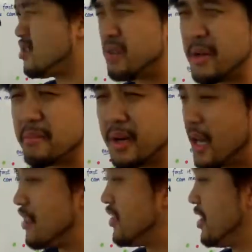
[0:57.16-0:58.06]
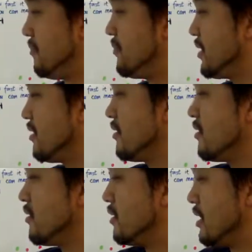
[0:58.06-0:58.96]
you can plot them
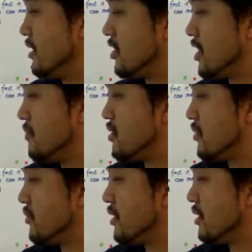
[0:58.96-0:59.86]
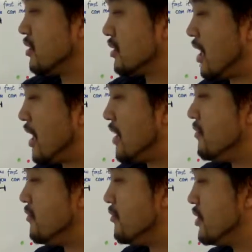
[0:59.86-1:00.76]
in terms of
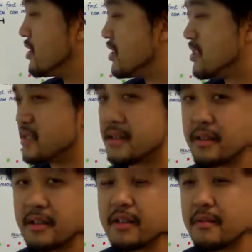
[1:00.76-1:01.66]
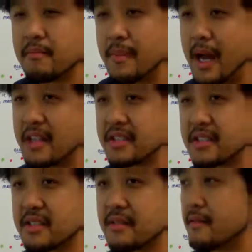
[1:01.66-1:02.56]
time versus
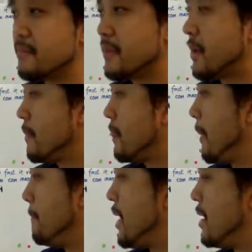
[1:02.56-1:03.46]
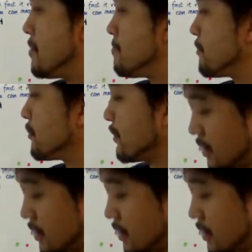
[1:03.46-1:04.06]
mass. But